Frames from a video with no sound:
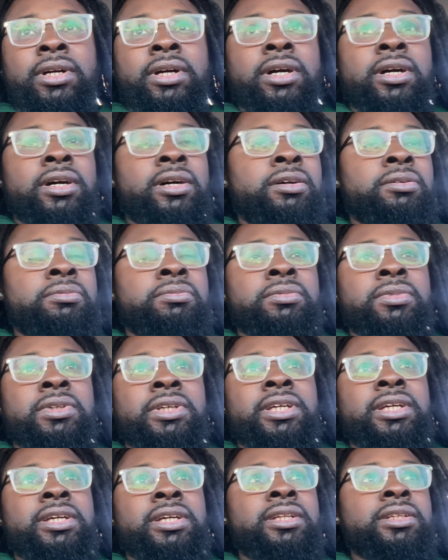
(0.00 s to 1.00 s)
um
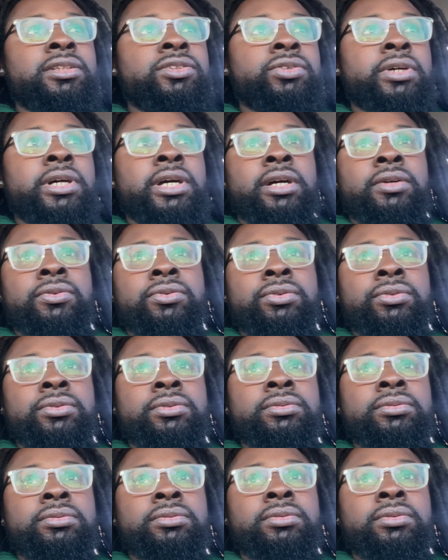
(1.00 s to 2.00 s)
in the drive
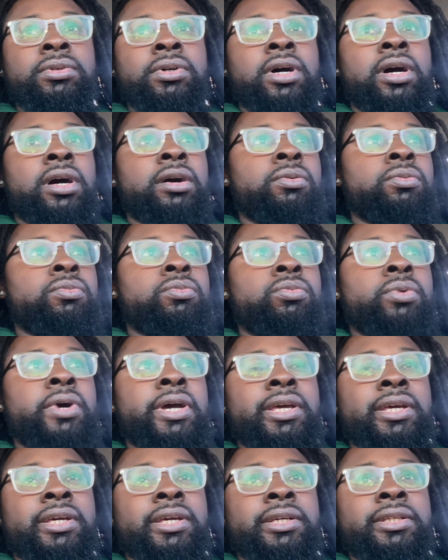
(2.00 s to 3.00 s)
through I'm
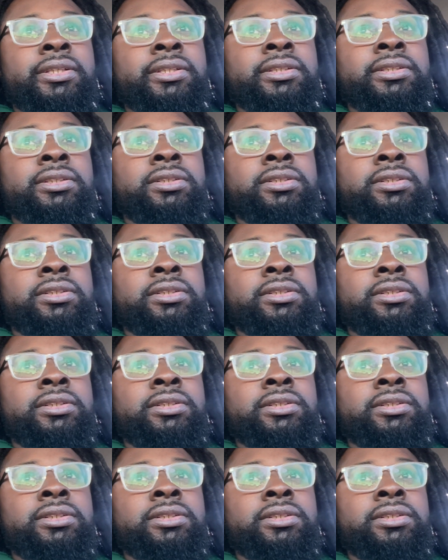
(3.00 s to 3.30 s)
waiting.